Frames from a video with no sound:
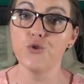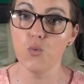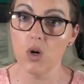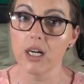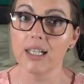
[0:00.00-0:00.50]
to
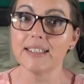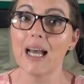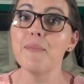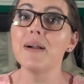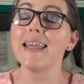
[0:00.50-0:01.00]
work
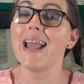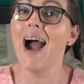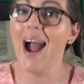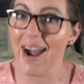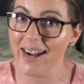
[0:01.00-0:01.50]
doubly
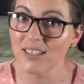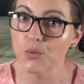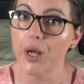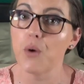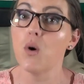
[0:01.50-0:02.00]
hard
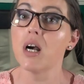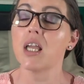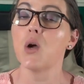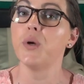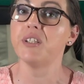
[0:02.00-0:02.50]
when
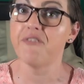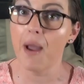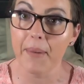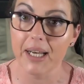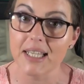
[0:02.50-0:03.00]
working with
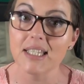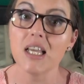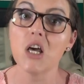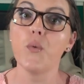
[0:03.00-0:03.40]
families